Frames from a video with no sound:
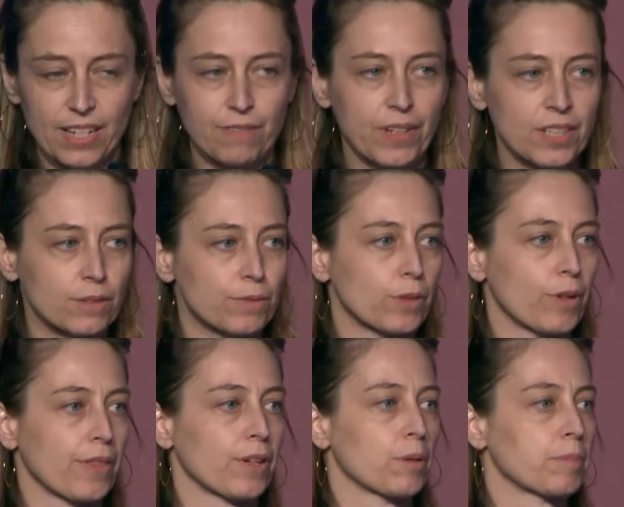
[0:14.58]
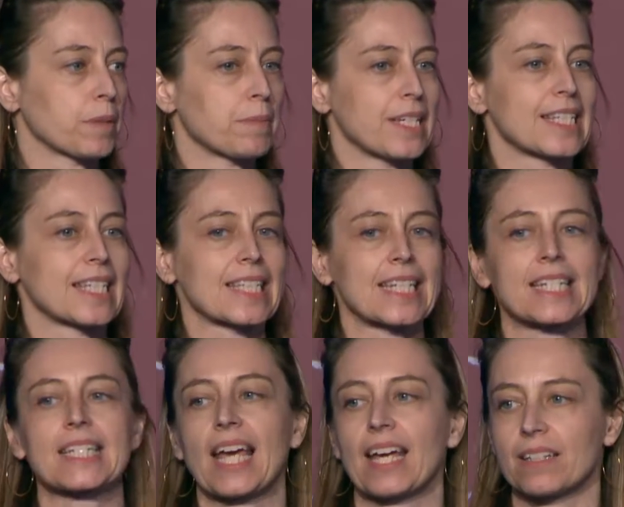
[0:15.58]
And effective phototherapy means this
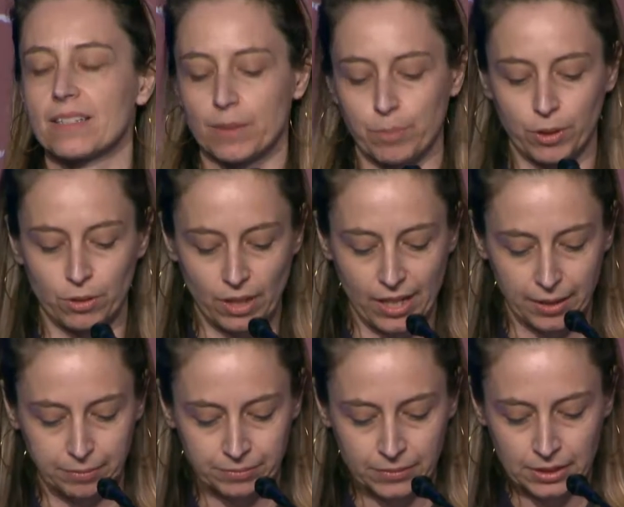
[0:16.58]
intense blue light.